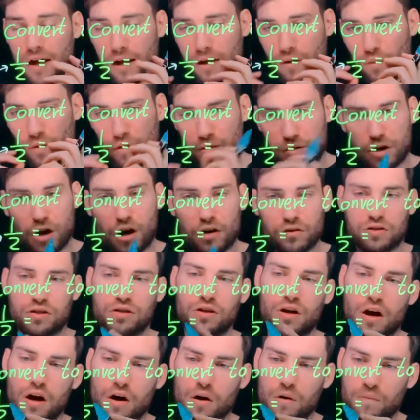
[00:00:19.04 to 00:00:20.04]
We've got to
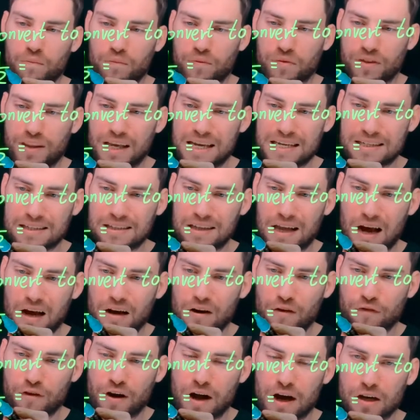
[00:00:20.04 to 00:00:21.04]
know this line
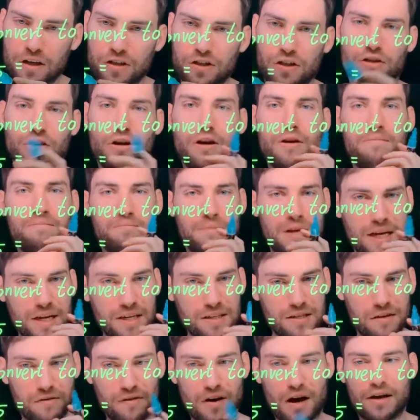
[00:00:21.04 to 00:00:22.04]
of fraction
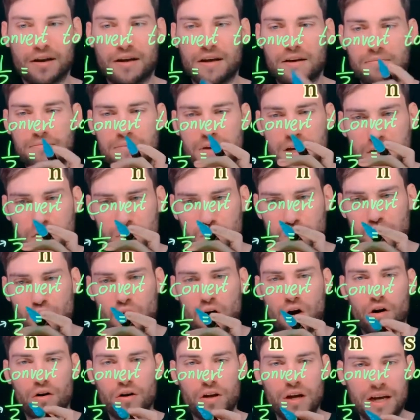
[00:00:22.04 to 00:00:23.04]
means divide. It means
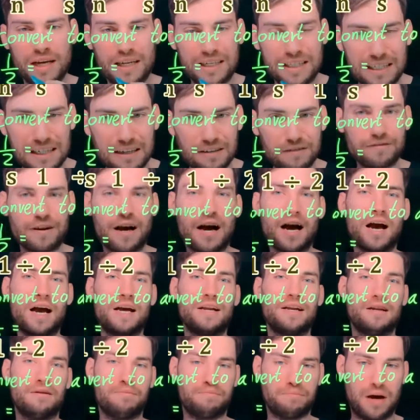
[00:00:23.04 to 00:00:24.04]
1
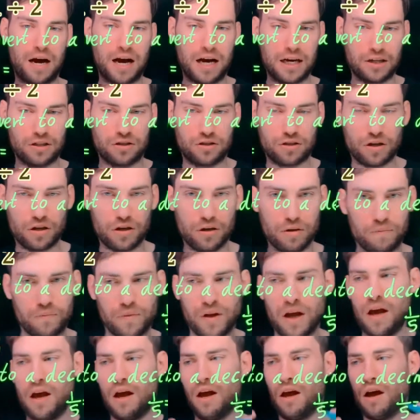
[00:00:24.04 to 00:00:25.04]
divided by 2.
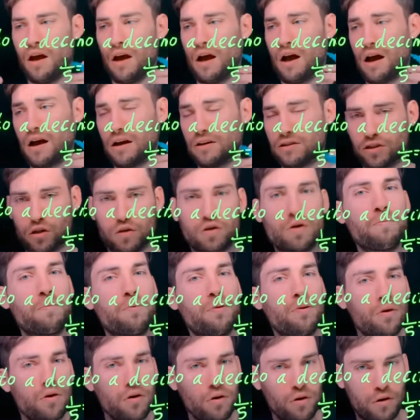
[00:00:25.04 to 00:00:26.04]
So to
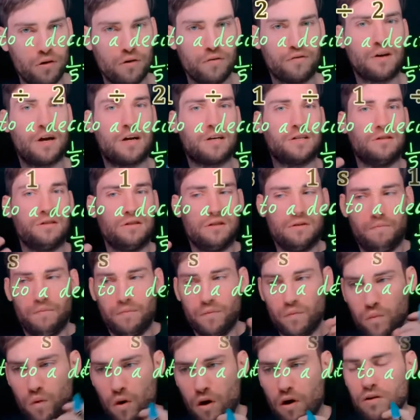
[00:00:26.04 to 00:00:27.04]
prove that
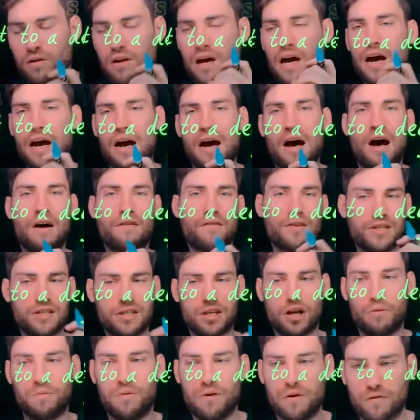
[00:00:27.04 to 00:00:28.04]
1/2 is
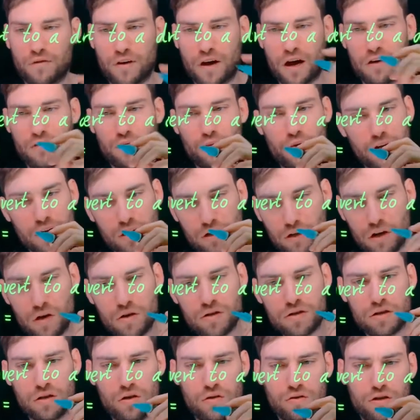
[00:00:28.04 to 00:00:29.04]
0.5, we can use
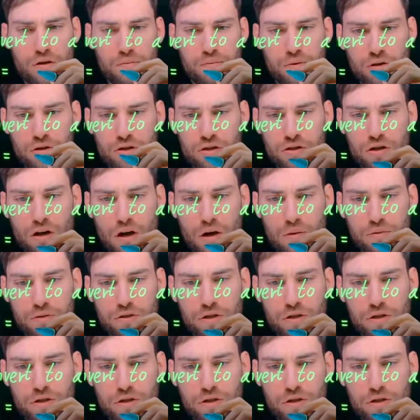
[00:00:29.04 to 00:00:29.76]
it using a bus stop.